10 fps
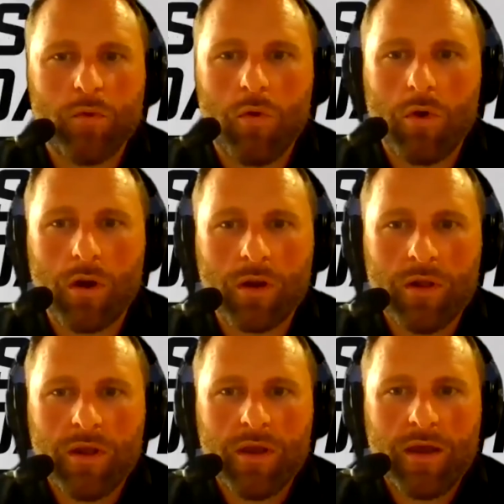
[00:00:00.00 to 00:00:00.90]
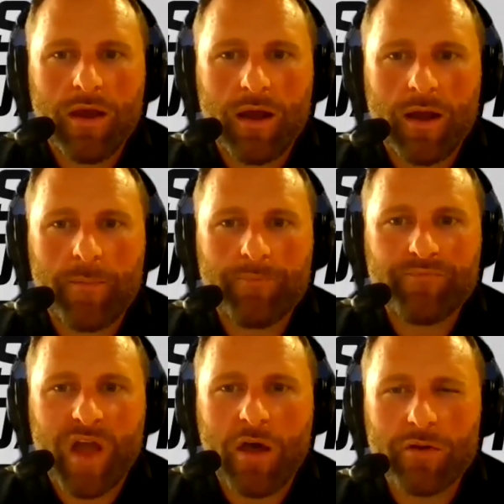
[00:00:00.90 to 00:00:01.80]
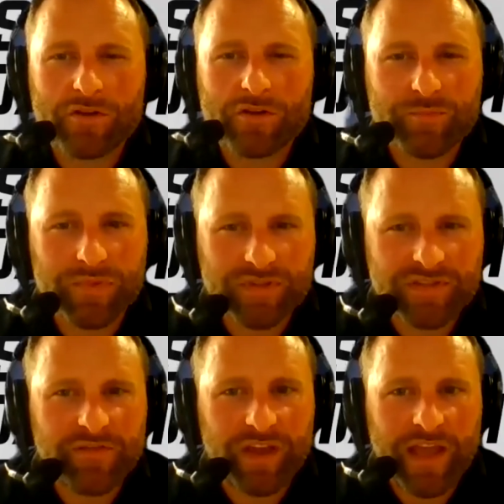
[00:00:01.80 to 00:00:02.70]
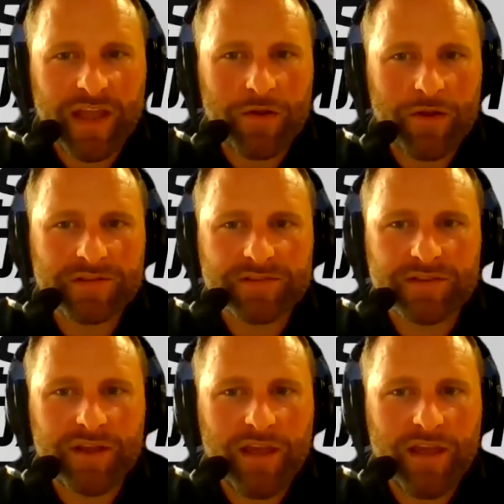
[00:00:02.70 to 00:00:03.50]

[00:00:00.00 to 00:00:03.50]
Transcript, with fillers: or um, other specific areas in,